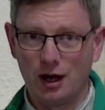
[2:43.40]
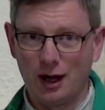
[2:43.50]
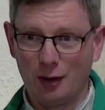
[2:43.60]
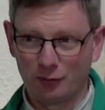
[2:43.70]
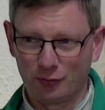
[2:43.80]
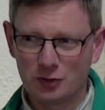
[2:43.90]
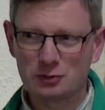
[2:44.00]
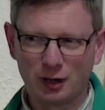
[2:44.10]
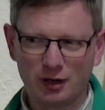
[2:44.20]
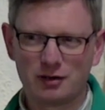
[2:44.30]
our first
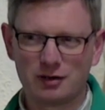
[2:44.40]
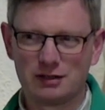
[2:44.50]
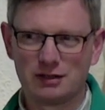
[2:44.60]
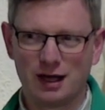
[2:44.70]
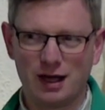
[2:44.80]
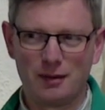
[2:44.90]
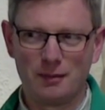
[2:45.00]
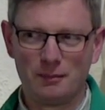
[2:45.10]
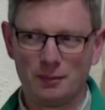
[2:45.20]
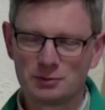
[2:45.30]
priority
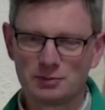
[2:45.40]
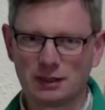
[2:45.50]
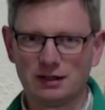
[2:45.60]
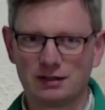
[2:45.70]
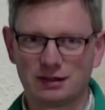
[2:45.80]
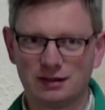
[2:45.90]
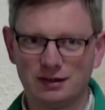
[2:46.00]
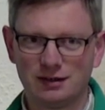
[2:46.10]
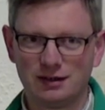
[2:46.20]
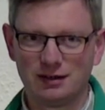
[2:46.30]
must be God.
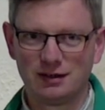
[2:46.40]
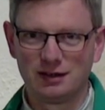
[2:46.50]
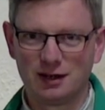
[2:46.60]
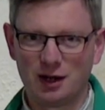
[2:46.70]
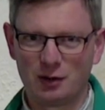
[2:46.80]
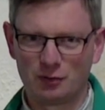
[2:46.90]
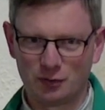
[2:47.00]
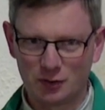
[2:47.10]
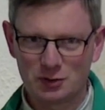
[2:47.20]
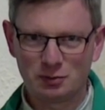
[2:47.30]
Our
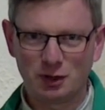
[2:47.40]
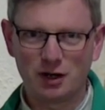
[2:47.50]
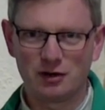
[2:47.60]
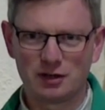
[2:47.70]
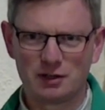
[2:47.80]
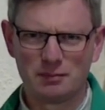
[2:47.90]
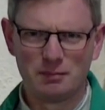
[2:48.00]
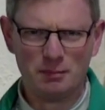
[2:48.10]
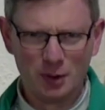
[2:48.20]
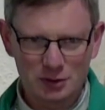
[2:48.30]
first priority
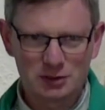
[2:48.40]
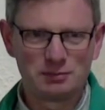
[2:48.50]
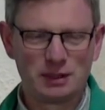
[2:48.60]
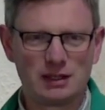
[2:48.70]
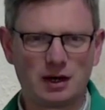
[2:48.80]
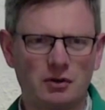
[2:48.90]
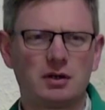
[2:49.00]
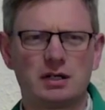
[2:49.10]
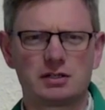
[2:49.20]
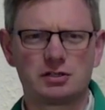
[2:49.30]
must be our
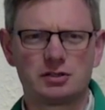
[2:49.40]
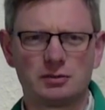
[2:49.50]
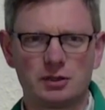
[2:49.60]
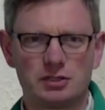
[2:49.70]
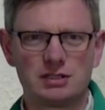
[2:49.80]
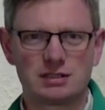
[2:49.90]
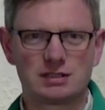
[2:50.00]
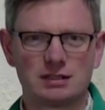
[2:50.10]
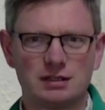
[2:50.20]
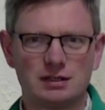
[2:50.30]
relationship with Jesus,
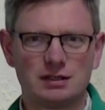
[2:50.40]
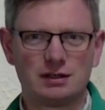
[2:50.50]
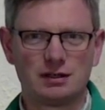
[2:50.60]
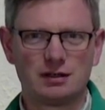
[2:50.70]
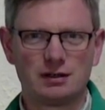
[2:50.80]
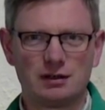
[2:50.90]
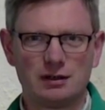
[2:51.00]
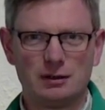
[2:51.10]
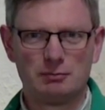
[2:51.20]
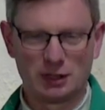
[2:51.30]

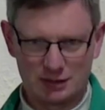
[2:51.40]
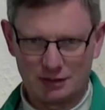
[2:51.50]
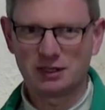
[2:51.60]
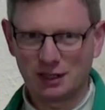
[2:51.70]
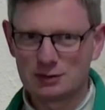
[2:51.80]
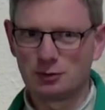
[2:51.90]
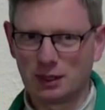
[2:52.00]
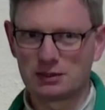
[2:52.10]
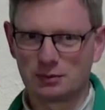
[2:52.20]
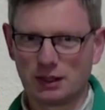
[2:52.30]
because everything else will
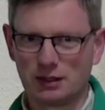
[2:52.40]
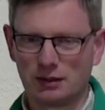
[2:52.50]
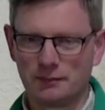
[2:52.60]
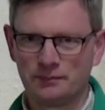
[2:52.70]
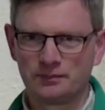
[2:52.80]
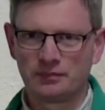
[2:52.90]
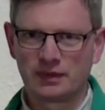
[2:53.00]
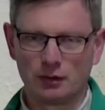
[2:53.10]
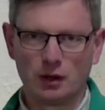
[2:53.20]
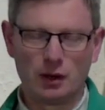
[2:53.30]
pass away.
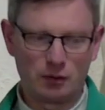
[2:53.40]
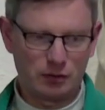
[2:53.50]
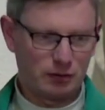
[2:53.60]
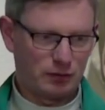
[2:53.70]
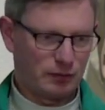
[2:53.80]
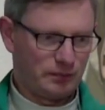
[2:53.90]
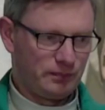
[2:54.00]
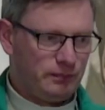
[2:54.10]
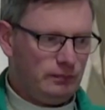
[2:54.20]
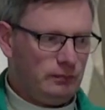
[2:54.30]
Now, our
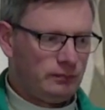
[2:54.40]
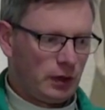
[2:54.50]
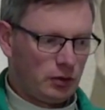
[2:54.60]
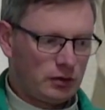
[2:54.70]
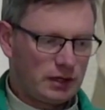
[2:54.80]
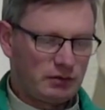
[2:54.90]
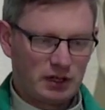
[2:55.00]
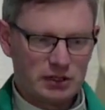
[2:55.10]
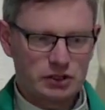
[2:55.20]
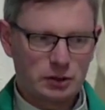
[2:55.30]
earthly
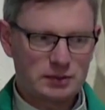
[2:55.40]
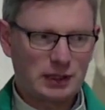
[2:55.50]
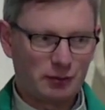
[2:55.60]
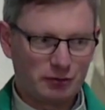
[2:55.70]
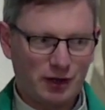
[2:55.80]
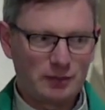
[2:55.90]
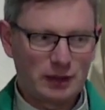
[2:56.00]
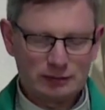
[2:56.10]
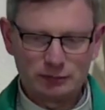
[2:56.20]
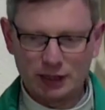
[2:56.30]
relationships, our
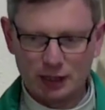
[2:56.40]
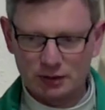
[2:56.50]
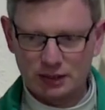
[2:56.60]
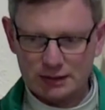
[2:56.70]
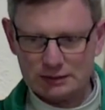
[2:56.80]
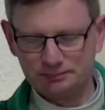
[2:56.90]
family, the help of God,